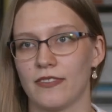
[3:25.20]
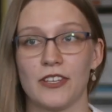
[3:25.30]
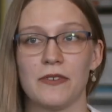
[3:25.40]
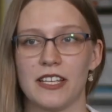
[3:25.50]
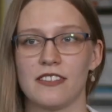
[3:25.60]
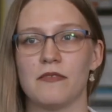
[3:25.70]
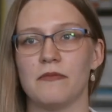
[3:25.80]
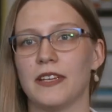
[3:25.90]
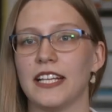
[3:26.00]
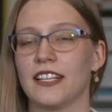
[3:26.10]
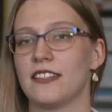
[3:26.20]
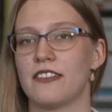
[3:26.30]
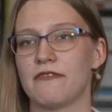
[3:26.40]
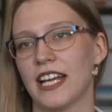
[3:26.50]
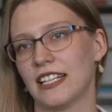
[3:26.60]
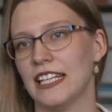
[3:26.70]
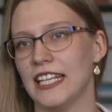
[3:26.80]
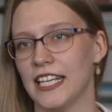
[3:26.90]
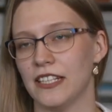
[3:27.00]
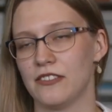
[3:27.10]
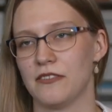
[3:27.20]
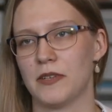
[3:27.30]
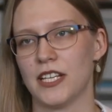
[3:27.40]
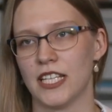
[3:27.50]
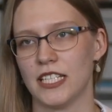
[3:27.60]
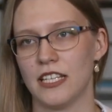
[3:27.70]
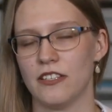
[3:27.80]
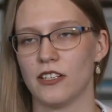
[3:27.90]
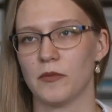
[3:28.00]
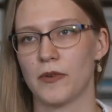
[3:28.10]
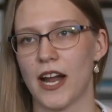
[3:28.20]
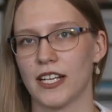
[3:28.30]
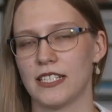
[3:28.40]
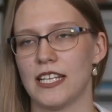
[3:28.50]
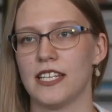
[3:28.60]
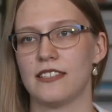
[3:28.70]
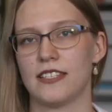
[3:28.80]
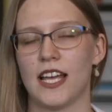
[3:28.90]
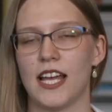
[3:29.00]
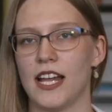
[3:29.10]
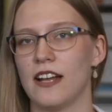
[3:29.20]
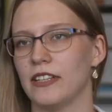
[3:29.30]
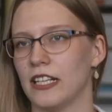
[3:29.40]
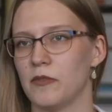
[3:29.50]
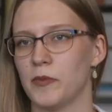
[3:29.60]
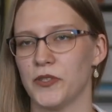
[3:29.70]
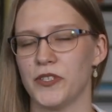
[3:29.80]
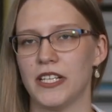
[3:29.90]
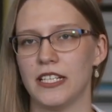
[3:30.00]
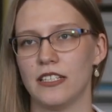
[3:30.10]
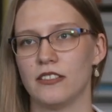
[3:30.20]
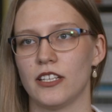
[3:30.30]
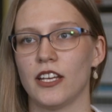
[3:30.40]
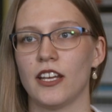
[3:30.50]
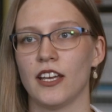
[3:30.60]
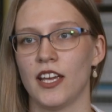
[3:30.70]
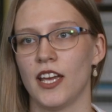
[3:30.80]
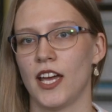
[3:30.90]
doing something that directly links to my teaching practice and having an opportunity to